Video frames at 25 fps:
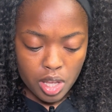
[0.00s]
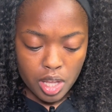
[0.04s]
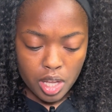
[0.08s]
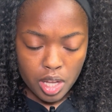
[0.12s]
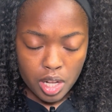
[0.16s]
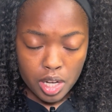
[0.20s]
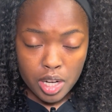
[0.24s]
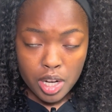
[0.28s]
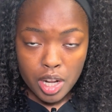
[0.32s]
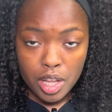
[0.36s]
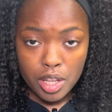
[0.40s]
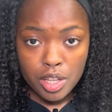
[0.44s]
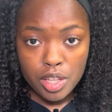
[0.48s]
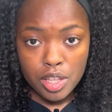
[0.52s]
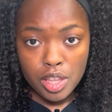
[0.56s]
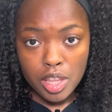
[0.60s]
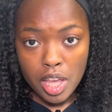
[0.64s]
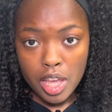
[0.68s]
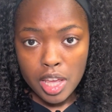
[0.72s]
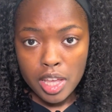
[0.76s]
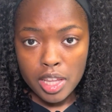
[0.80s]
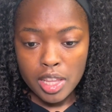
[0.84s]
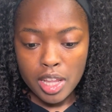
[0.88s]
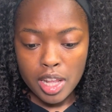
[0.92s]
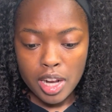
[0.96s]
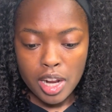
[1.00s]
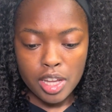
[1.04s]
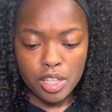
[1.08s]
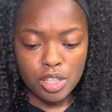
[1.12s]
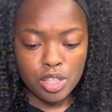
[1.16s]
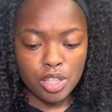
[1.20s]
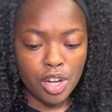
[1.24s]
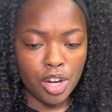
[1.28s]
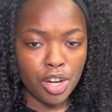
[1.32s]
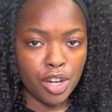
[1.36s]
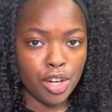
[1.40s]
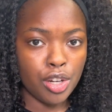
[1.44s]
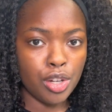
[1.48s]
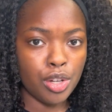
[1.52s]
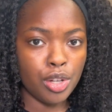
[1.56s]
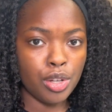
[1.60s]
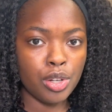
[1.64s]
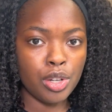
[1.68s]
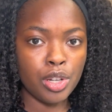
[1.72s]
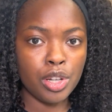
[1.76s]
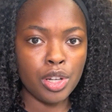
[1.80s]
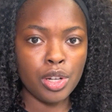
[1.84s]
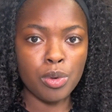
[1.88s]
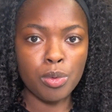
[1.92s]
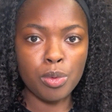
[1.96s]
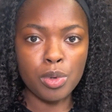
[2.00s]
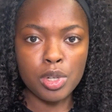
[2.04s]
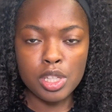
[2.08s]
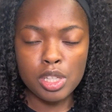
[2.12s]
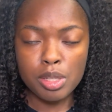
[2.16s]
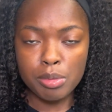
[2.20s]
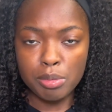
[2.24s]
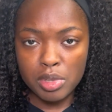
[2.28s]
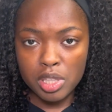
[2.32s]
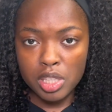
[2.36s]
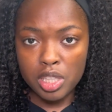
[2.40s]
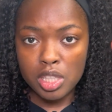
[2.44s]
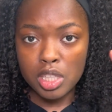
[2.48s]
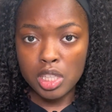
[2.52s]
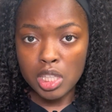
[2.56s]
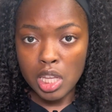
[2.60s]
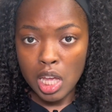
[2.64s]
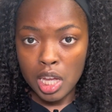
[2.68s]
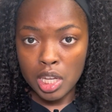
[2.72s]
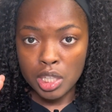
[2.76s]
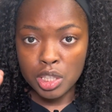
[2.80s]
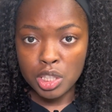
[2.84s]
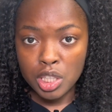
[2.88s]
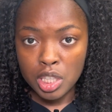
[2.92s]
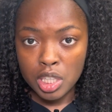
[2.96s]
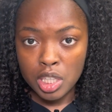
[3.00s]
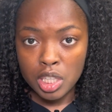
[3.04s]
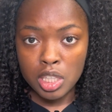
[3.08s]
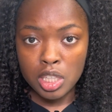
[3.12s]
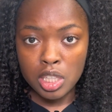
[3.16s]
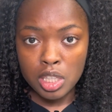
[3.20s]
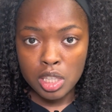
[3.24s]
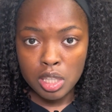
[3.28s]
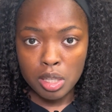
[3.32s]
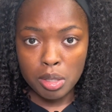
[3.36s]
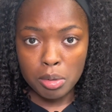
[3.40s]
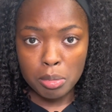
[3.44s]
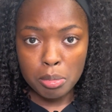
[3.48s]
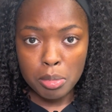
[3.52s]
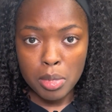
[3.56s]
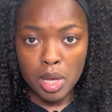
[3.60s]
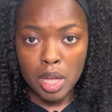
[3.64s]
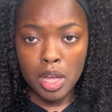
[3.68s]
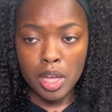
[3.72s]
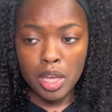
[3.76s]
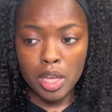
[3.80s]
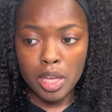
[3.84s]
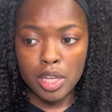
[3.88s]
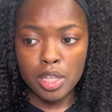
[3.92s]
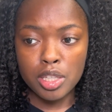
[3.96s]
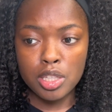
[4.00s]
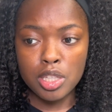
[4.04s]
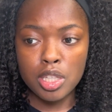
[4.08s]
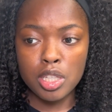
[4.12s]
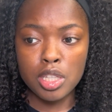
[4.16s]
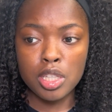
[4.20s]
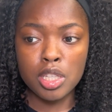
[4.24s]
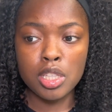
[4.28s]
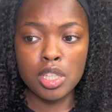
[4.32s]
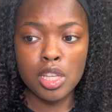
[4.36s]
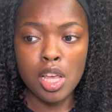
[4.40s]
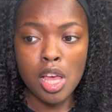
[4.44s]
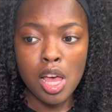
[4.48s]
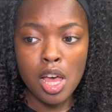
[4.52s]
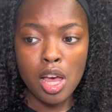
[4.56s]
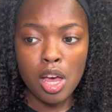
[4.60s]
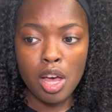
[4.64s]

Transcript: Another thing that I started doing was massaging my edges.